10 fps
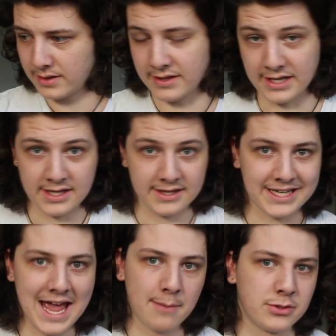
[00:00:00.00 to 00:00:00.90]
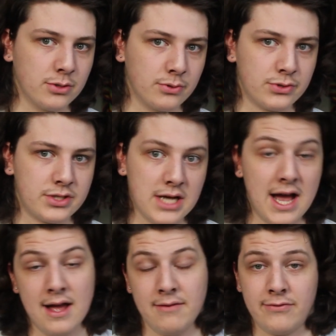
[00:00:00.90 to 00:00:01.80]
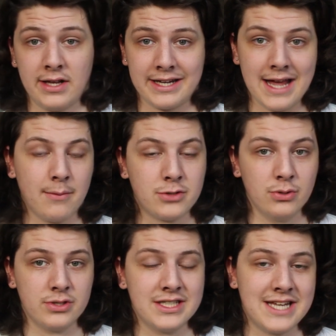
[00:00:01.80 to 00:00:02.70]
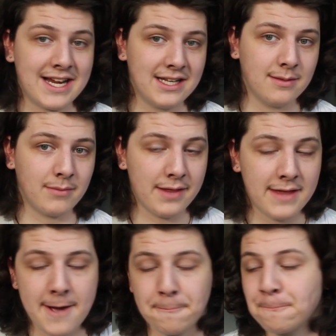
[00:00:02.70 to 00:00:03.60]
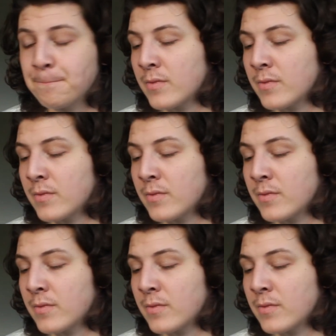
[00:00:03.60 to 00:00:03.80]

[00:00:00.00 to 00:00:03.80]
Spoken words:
the capsules and filling capsules and taking them like that.